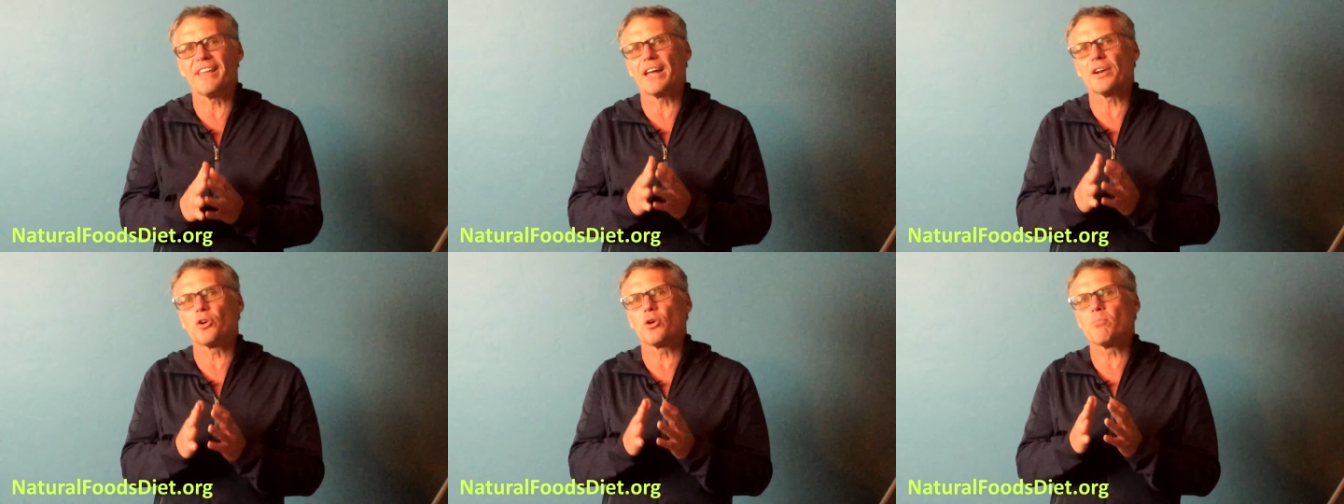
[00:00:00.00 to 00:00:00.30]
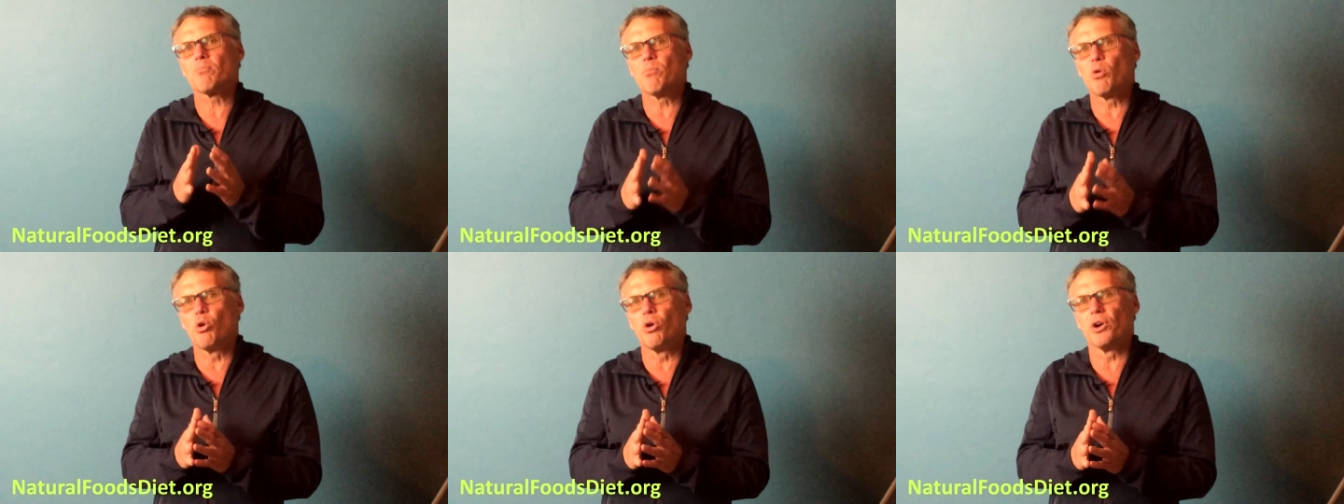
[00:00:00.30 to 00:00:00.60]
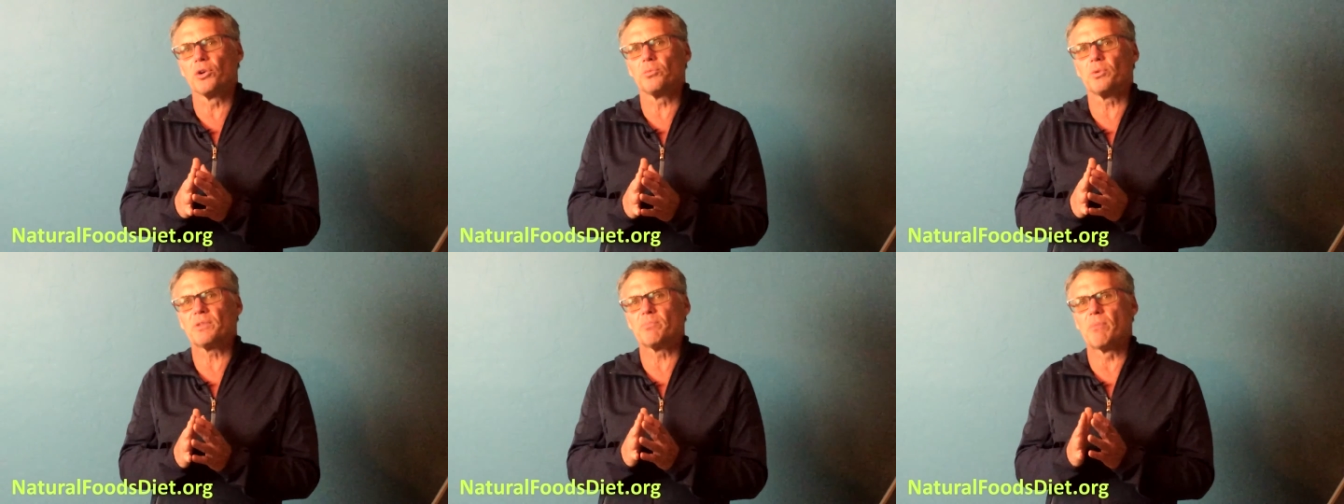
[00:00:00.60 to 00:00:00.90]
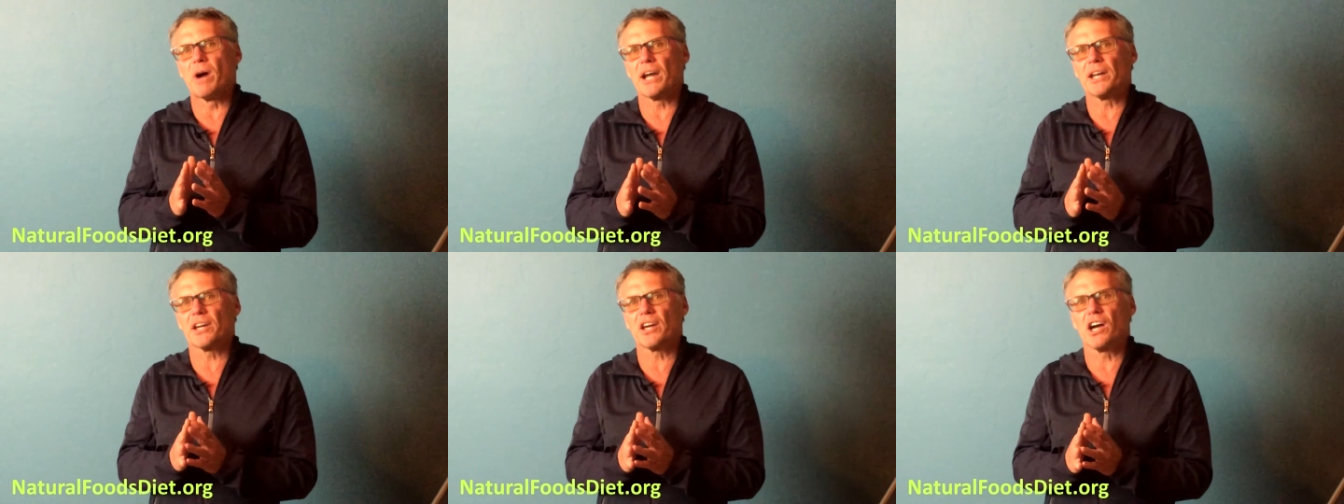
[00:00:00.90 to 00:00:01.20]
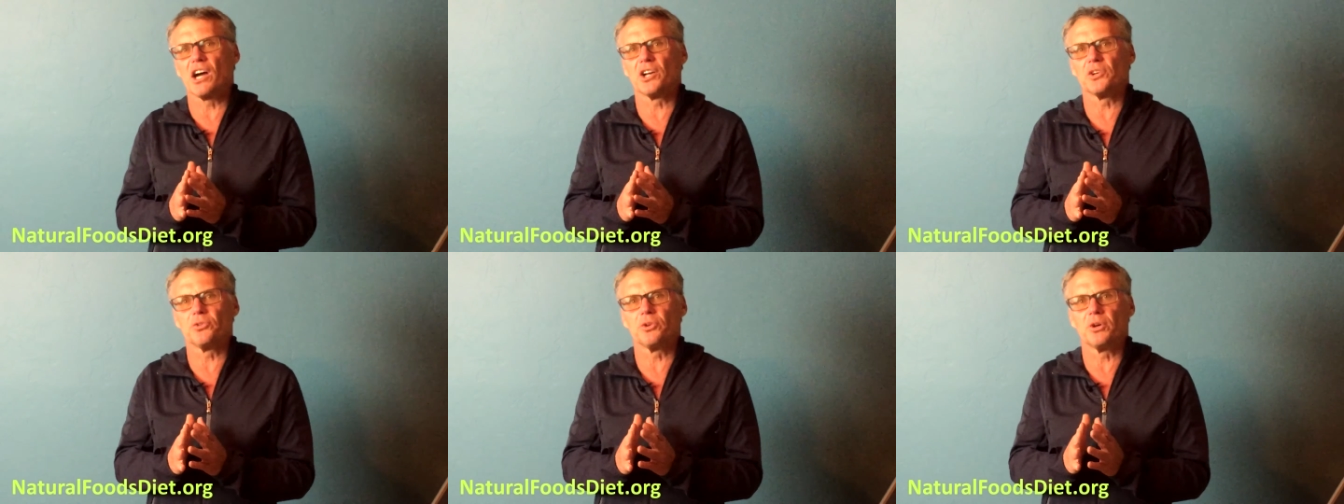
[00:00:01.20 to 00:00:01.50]
that are born with
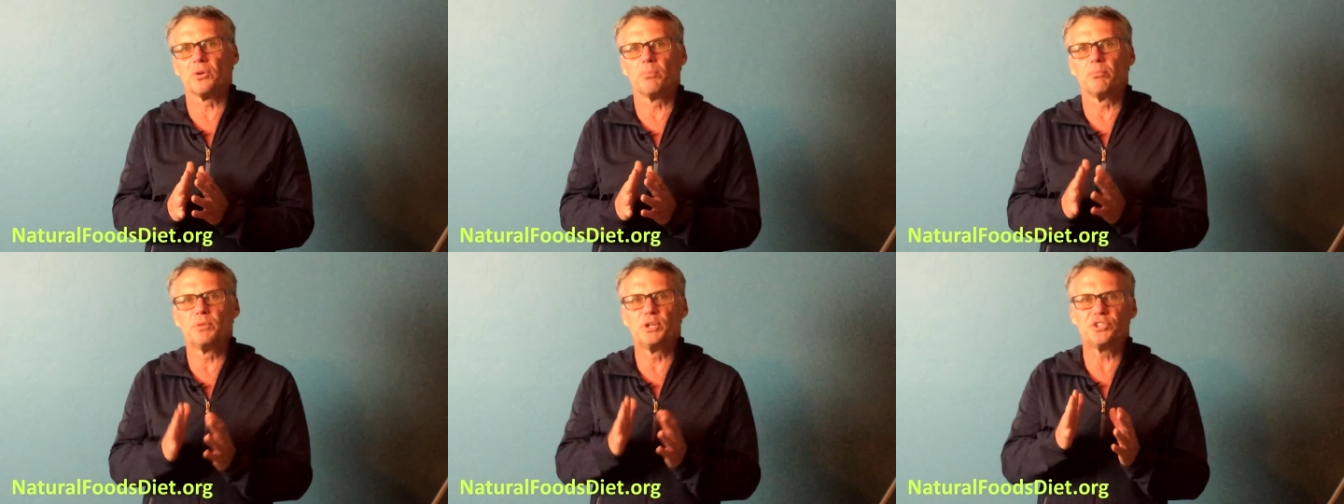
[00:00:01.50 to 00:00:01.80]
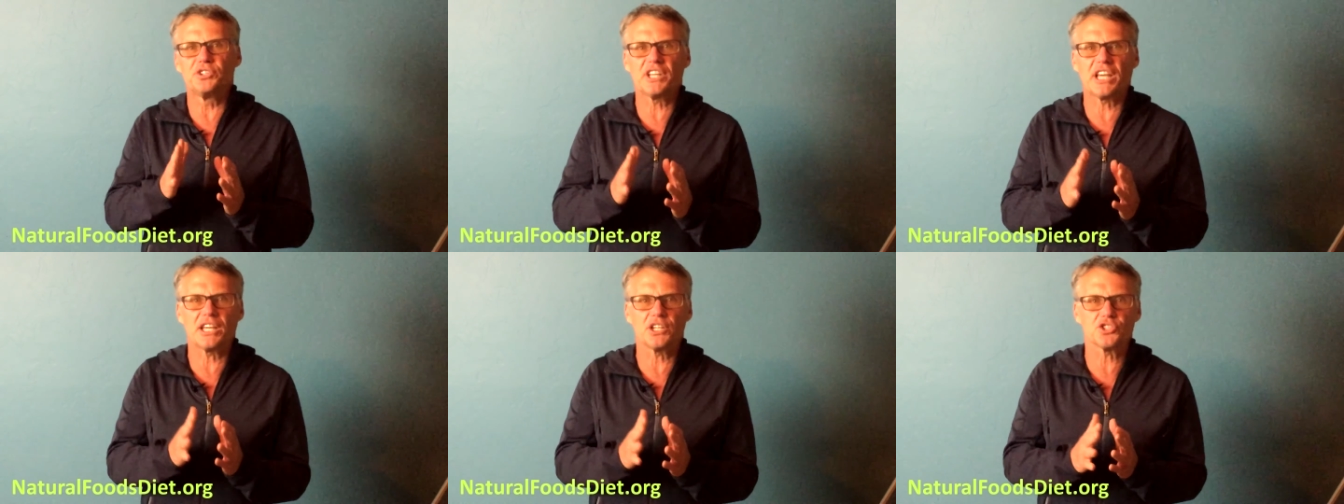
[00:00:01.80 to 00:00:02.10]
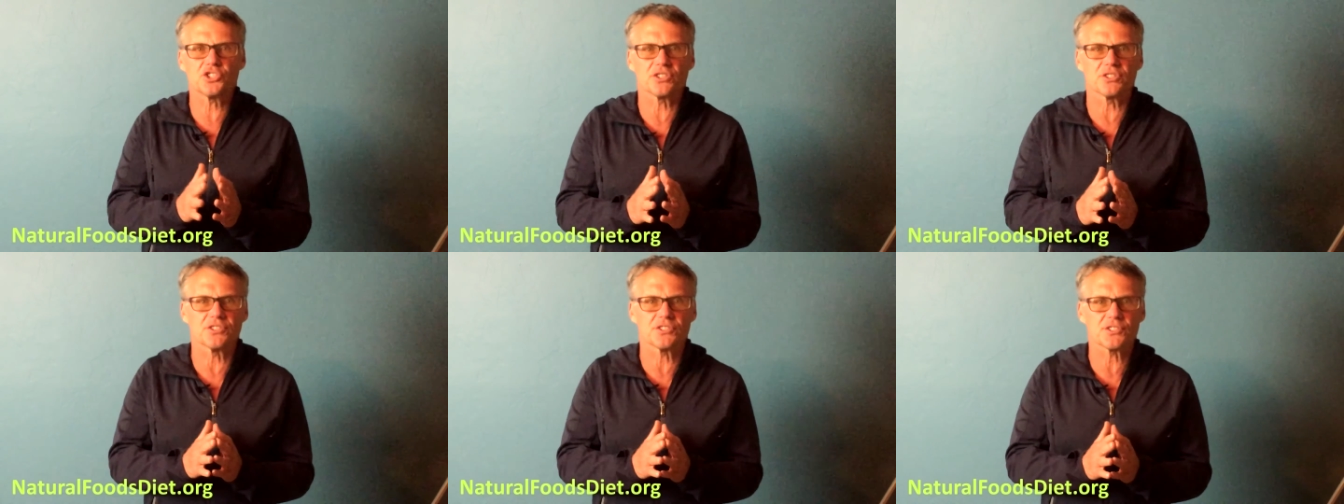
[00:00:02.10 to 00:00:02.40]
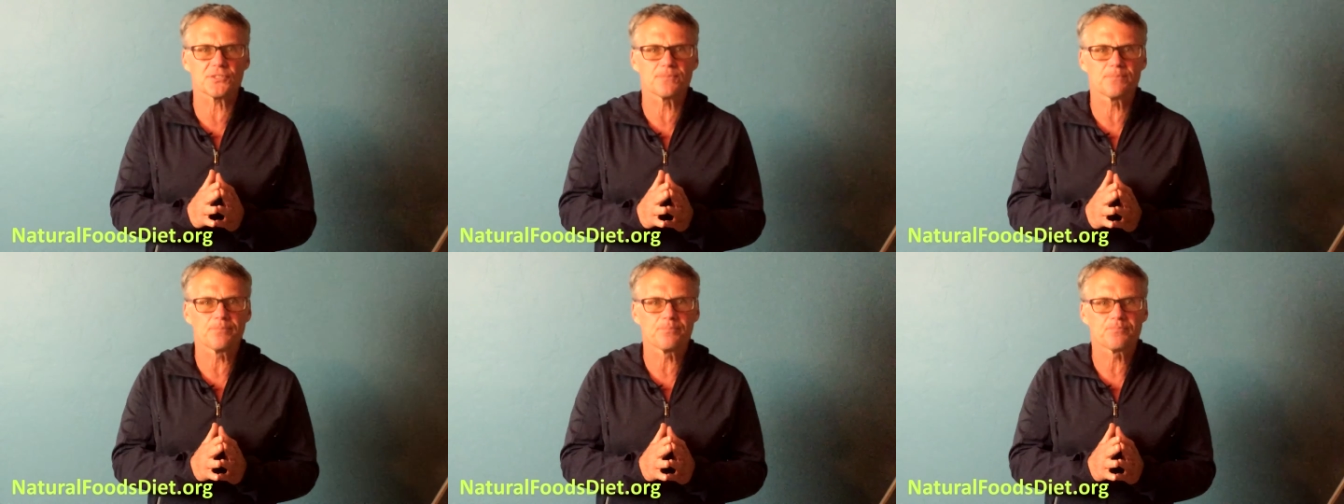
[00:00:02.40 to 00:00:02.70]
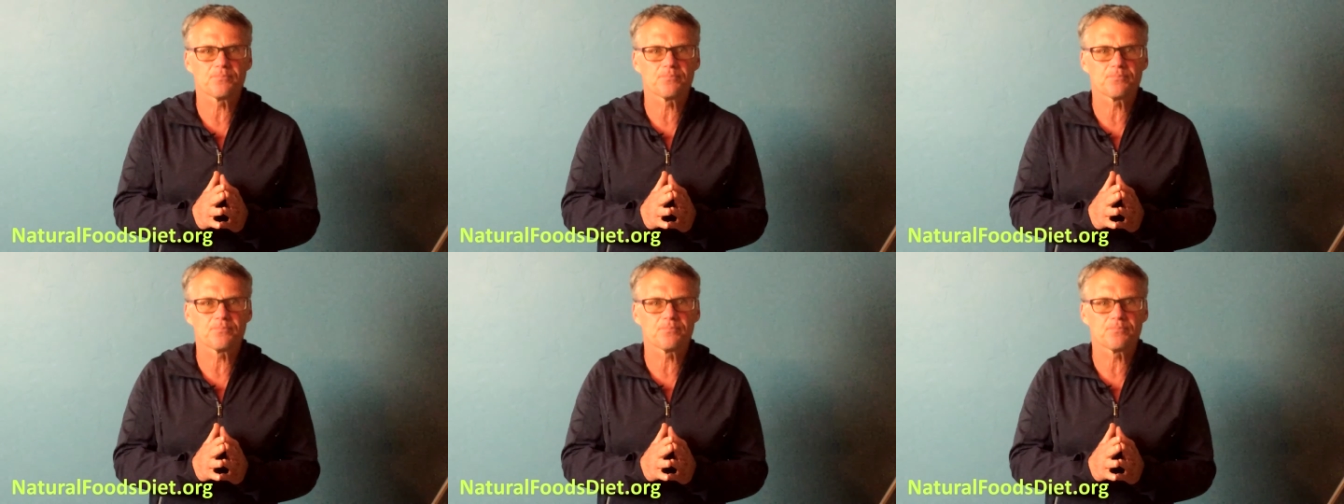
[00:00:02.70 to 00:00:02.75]
mitochondrial mutations.